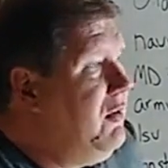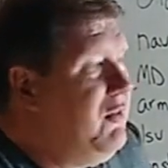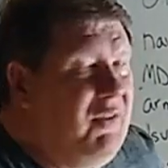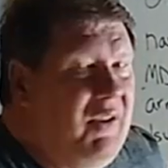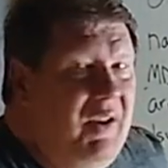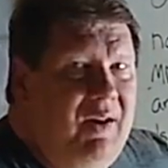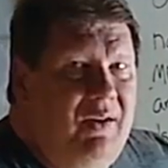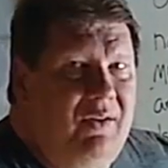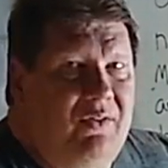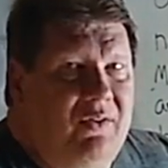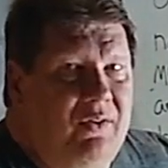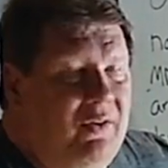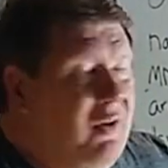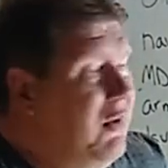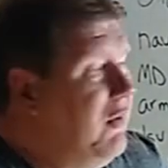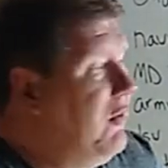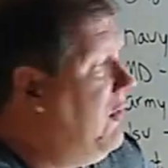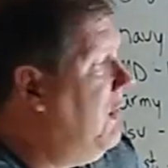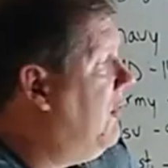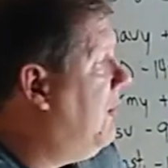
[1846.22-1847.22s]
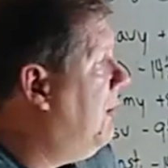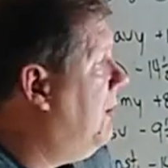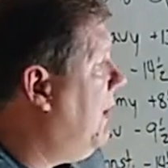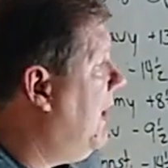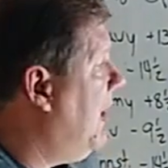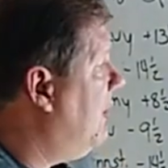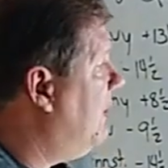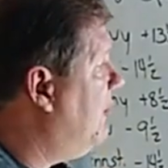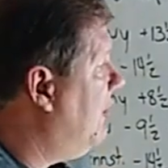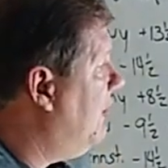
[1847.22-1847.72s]
Saints are nothing
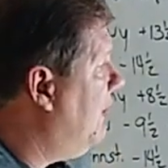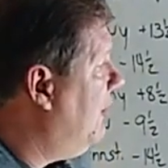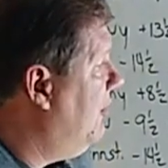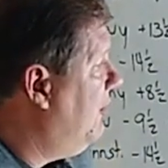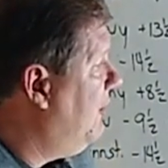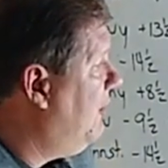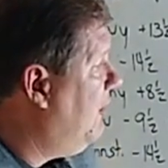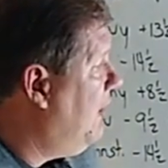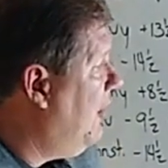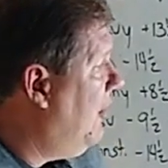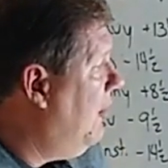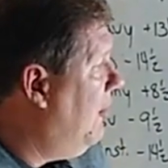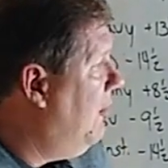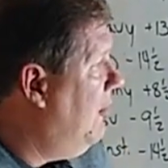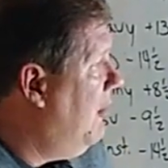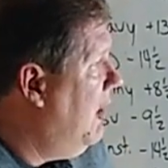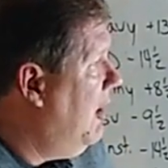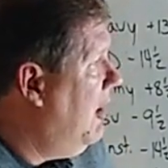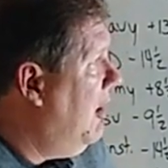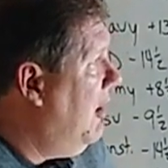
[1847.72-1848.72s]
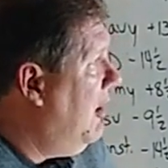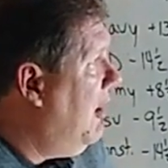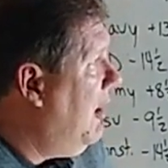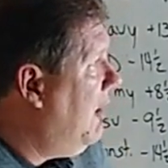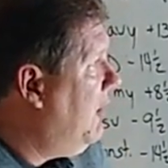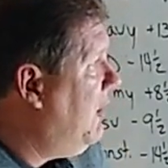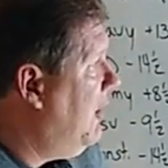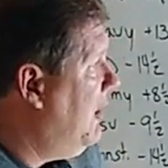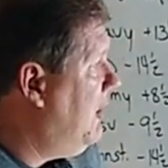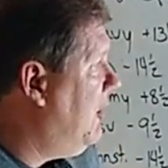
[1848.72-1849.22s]
special. So
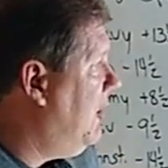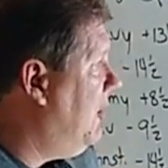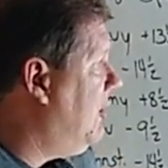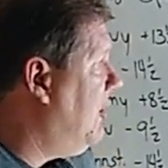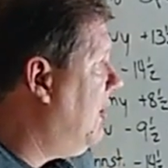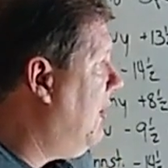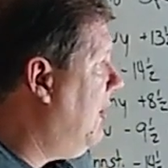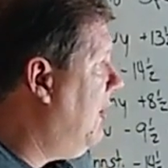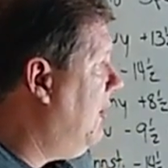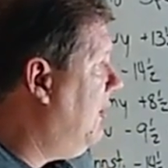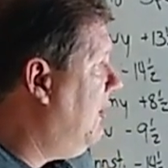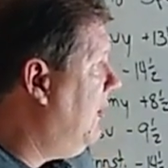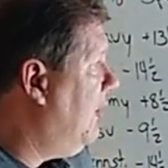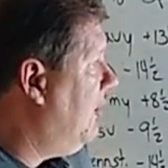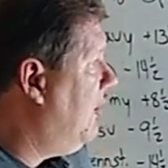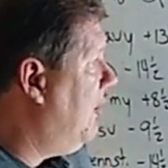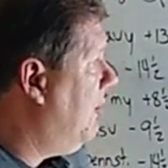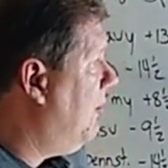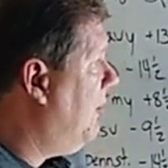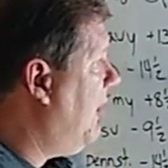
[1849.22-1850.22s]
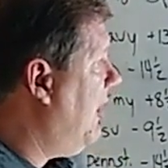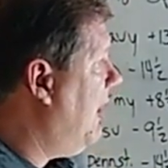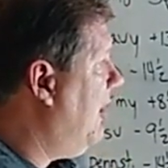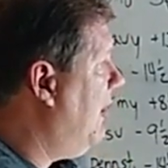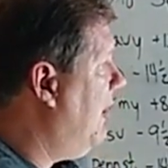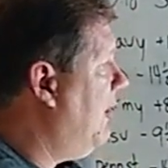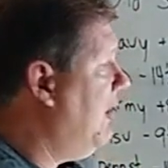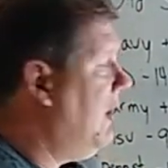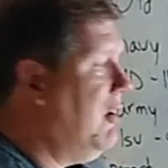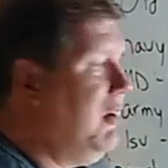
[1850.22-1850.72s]
I think the Chargers are
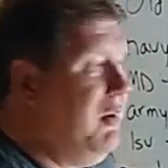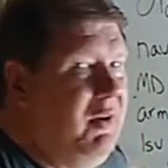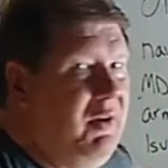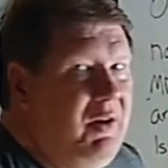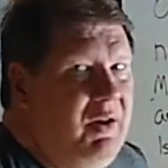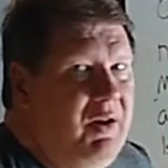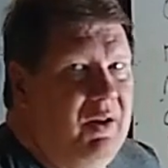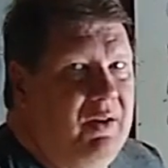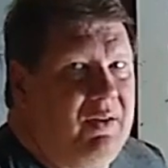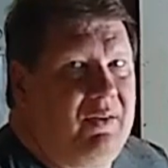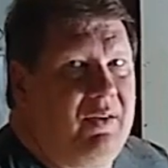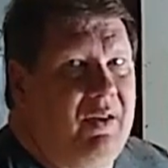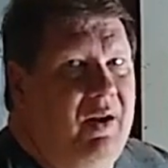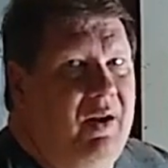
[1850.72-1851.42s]
better than the